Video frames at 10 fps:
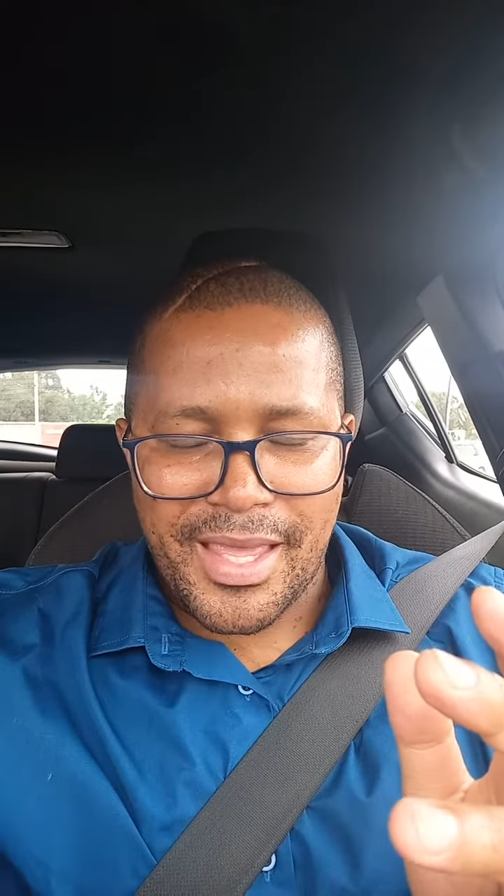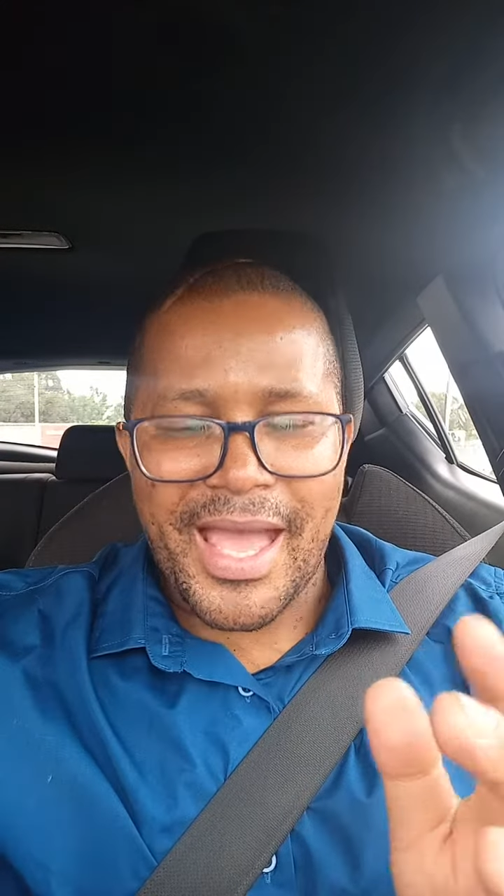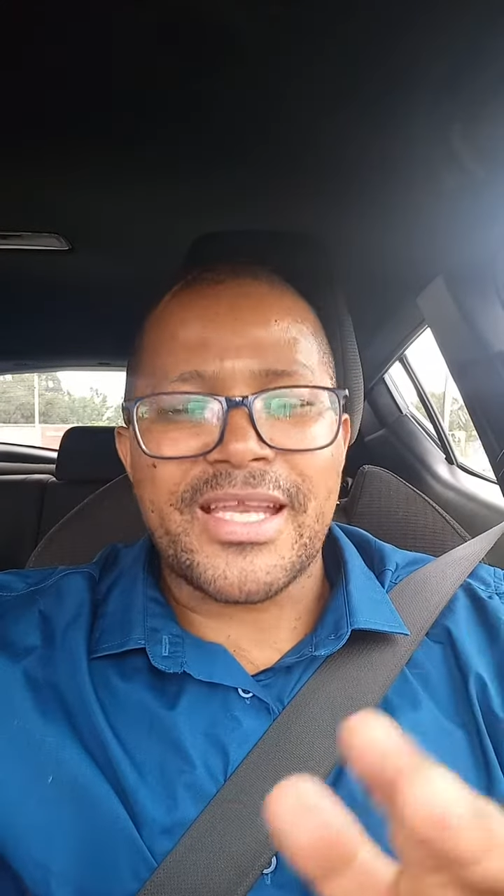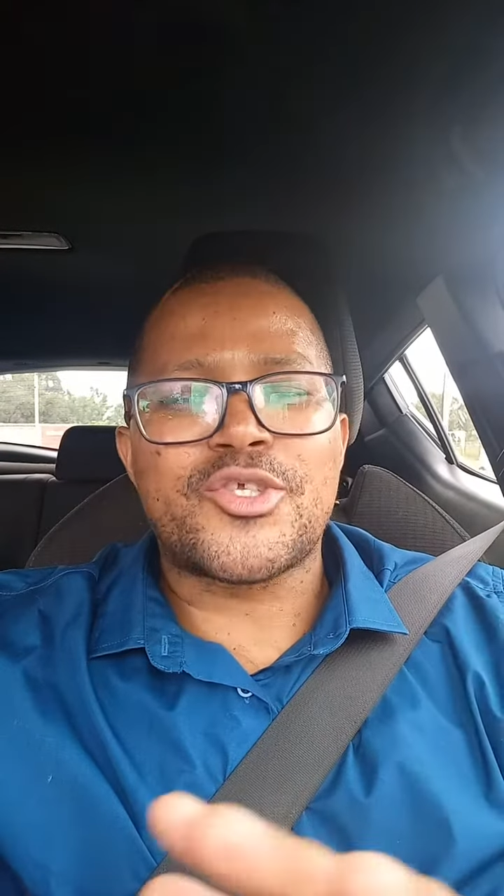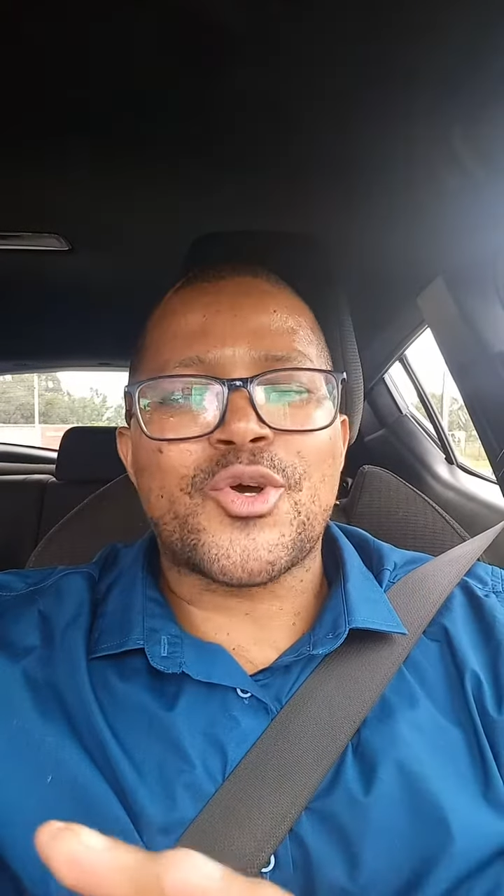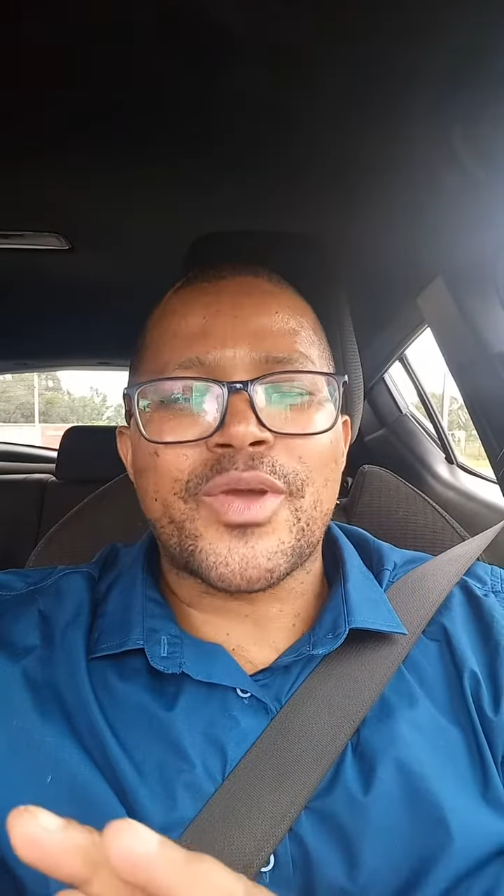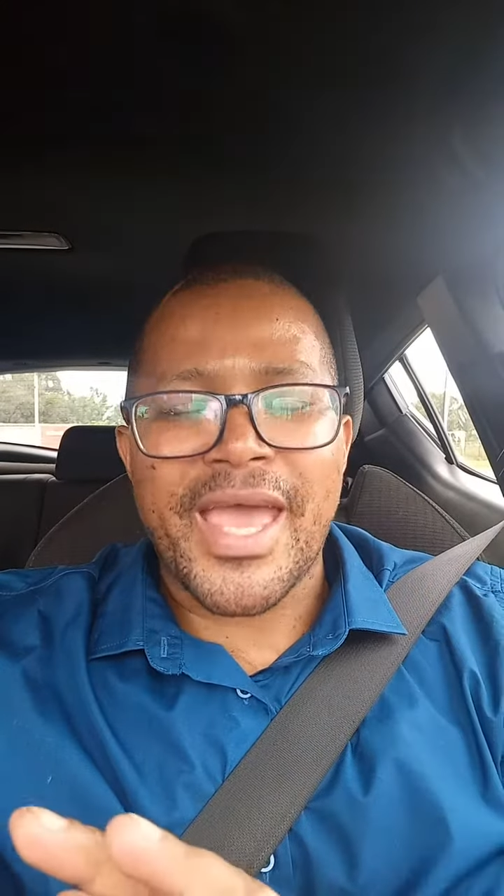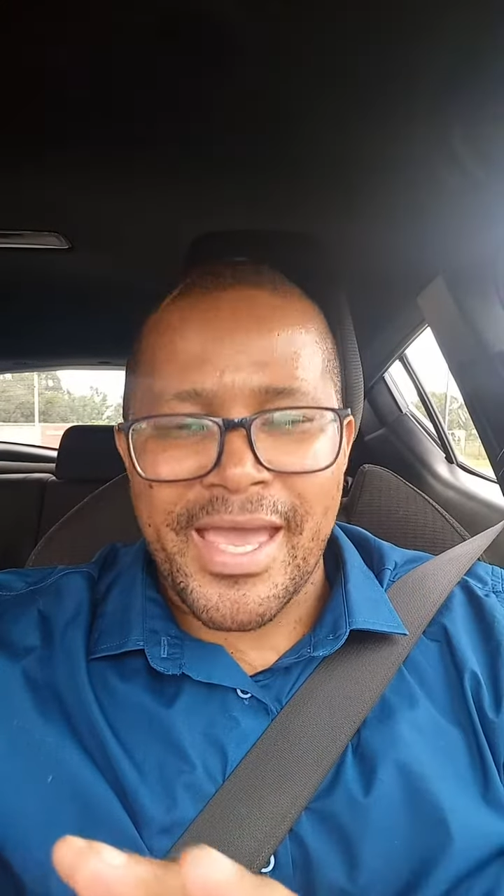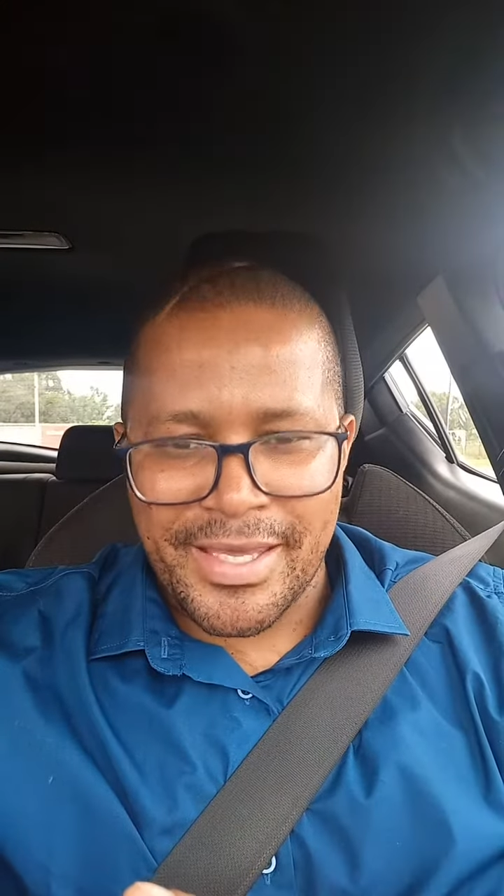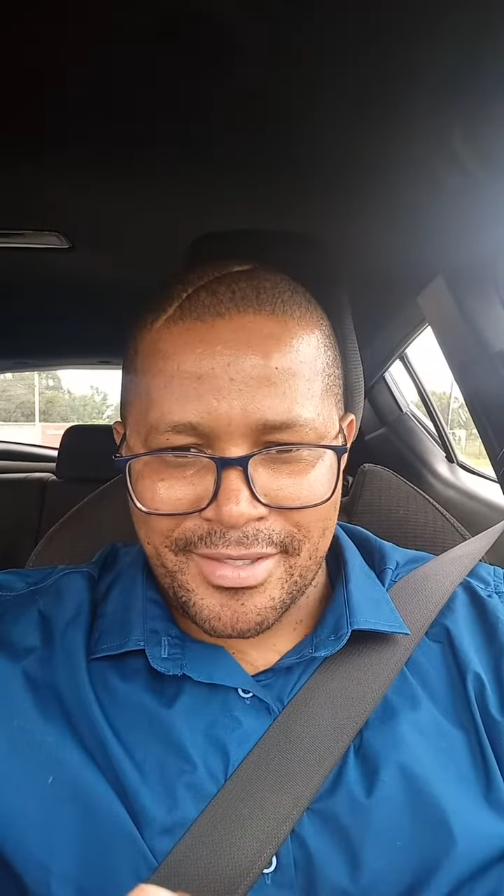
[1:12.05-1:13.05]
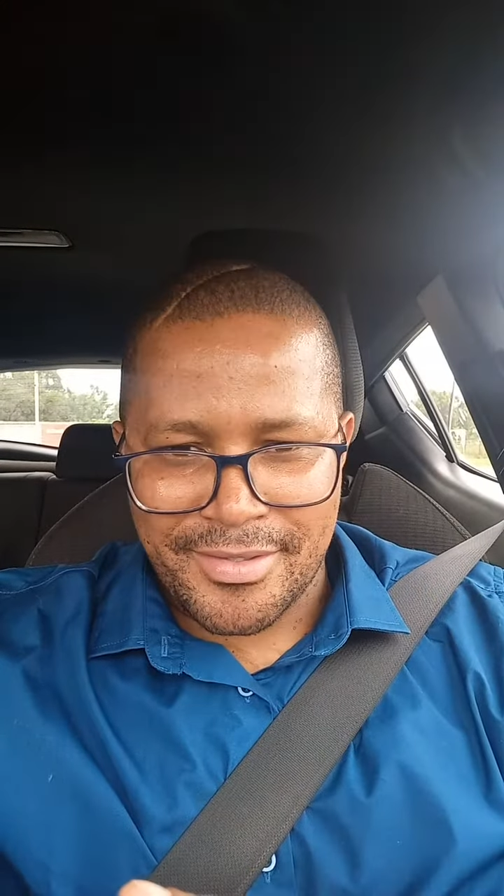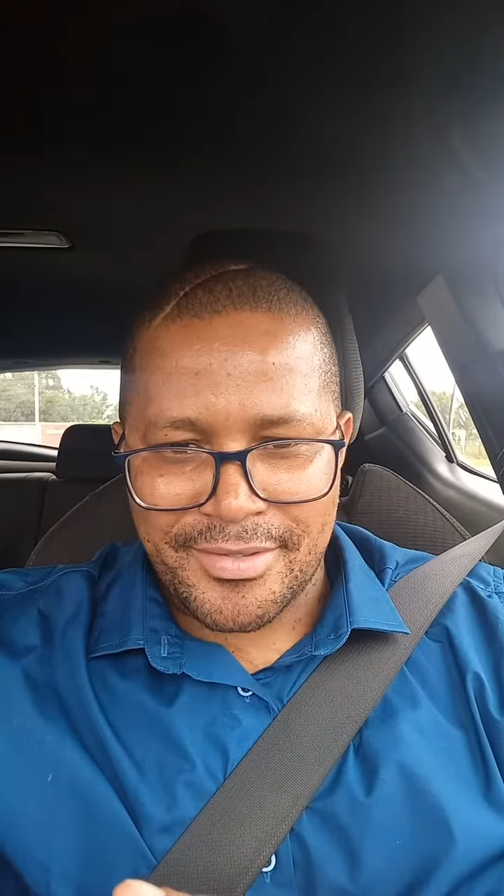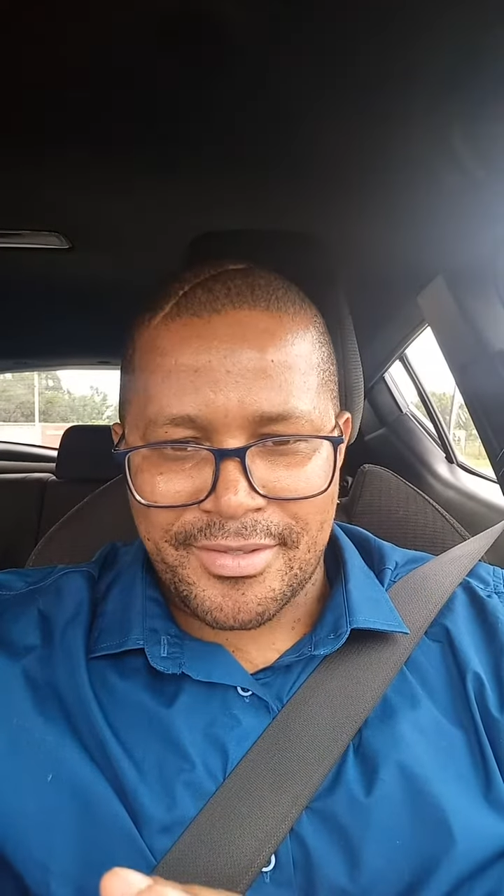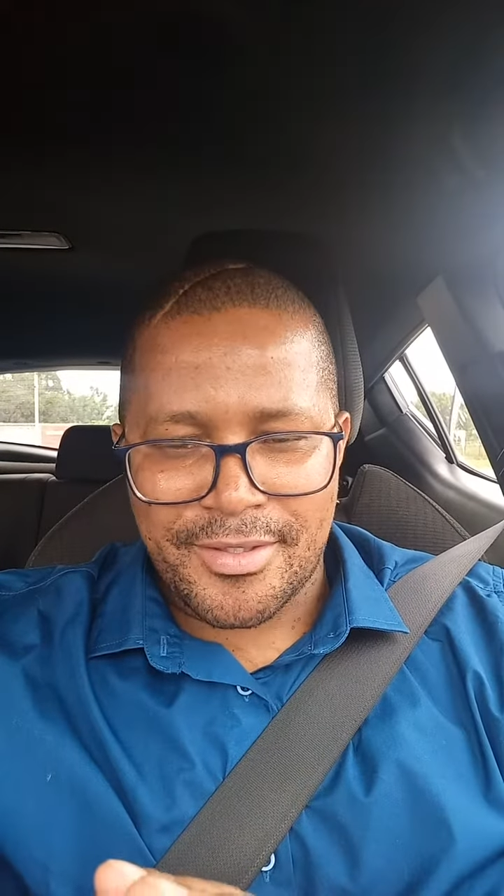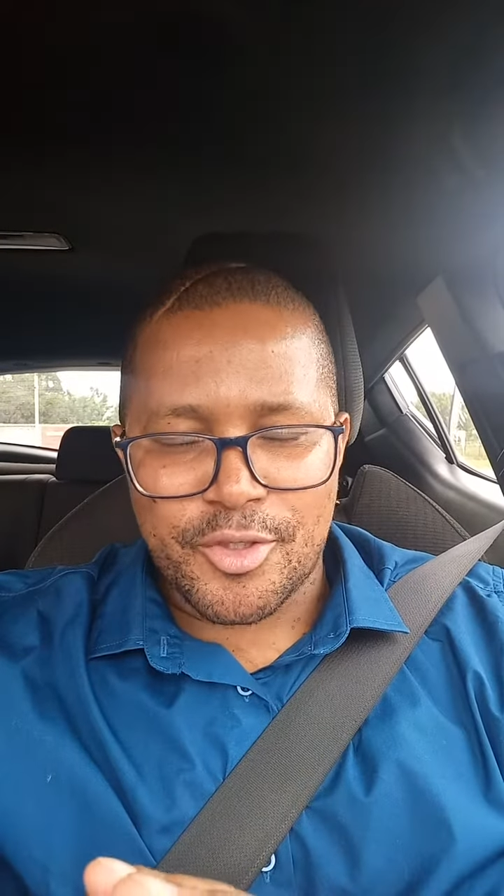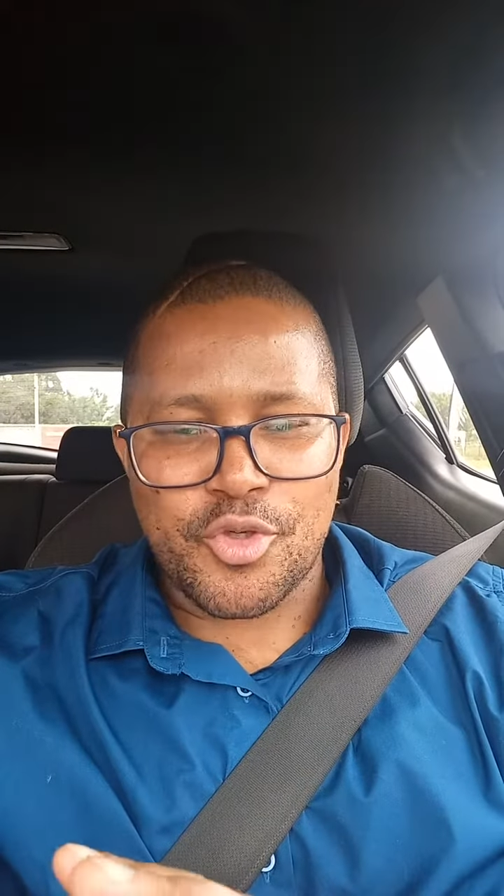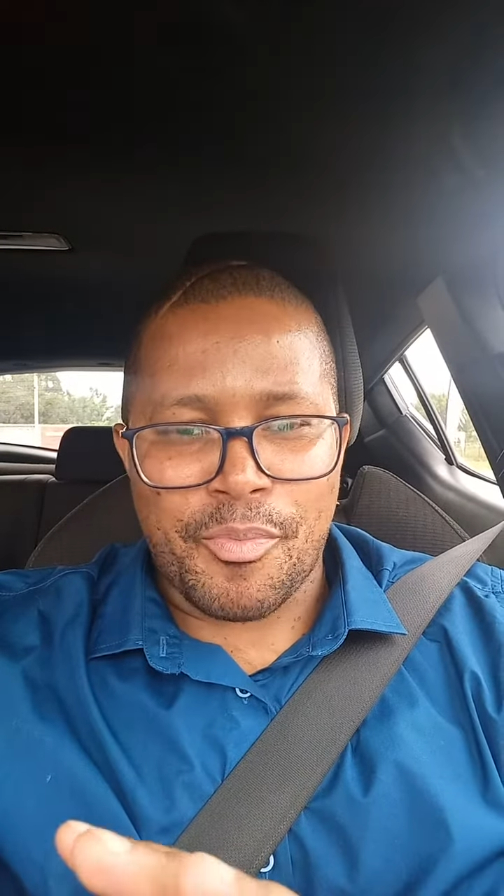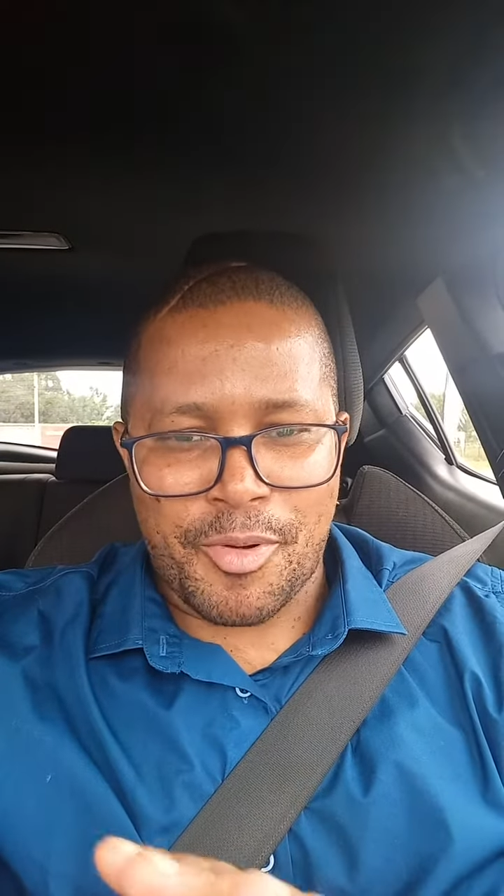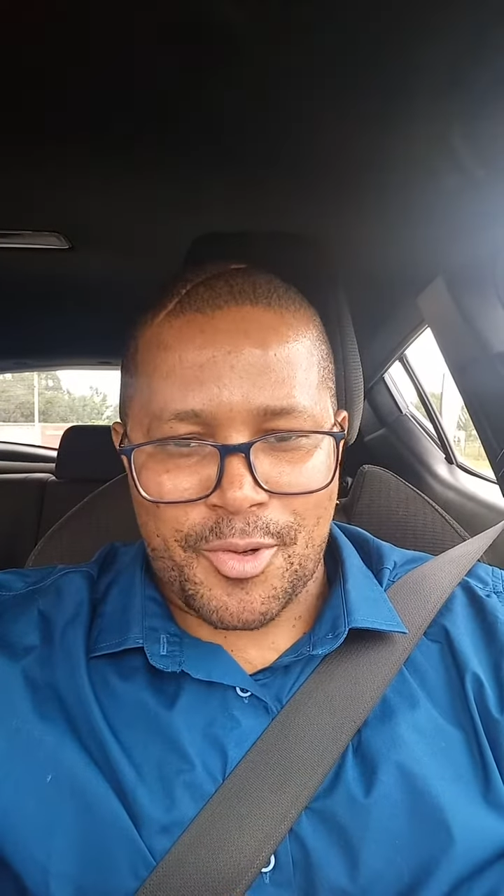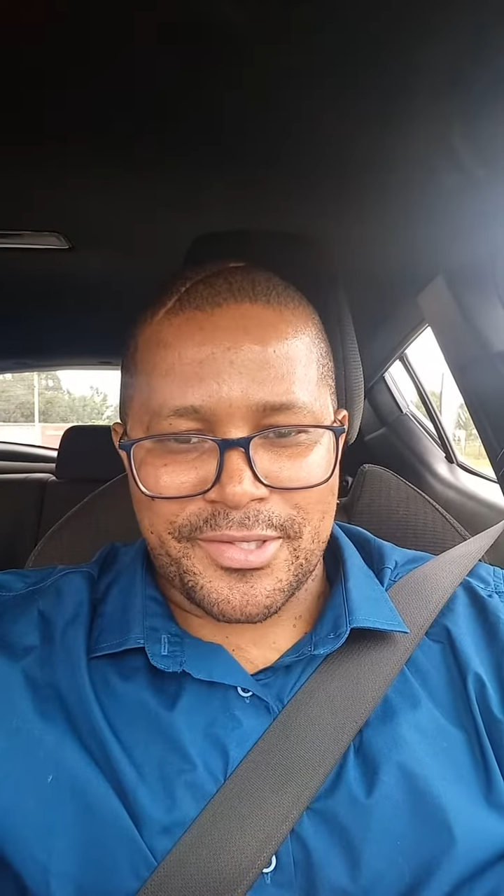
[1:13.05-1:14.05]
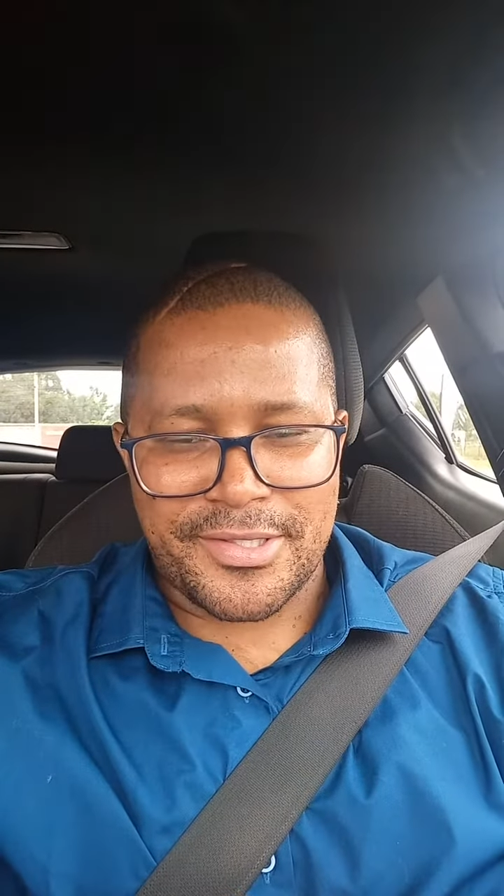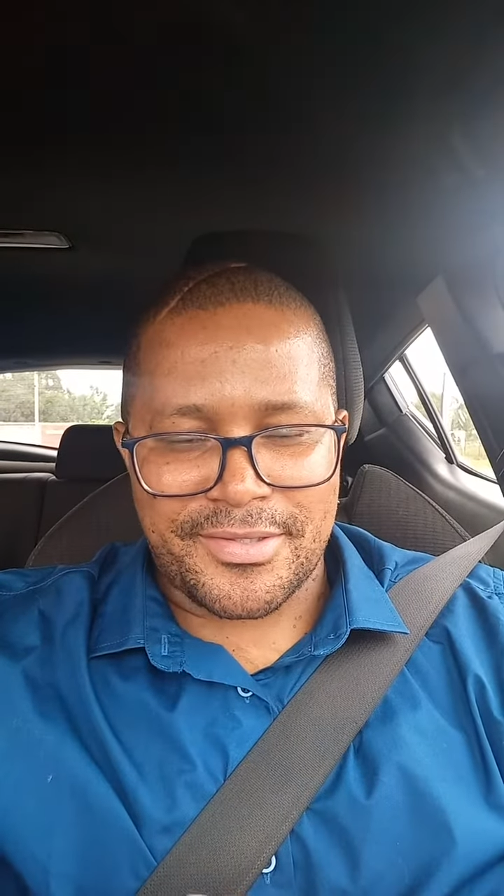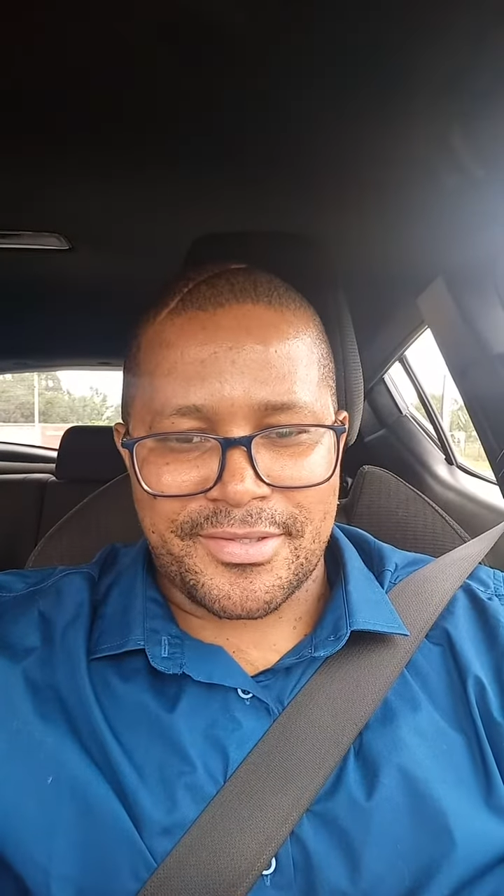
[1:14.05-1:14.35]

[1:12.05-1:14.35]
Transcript: And it's okay to pause.